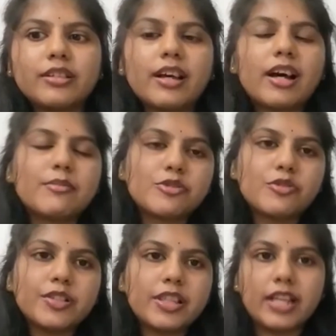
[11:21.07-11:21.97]
I'm
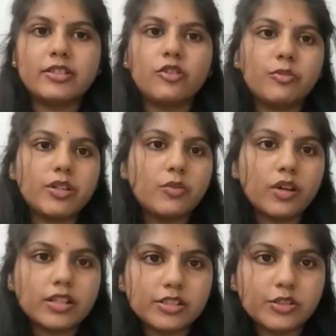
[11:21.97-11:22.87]
sure that nobody
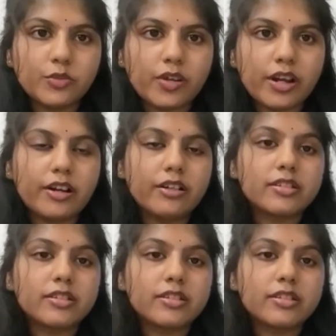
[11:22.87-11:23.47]
wants to wear a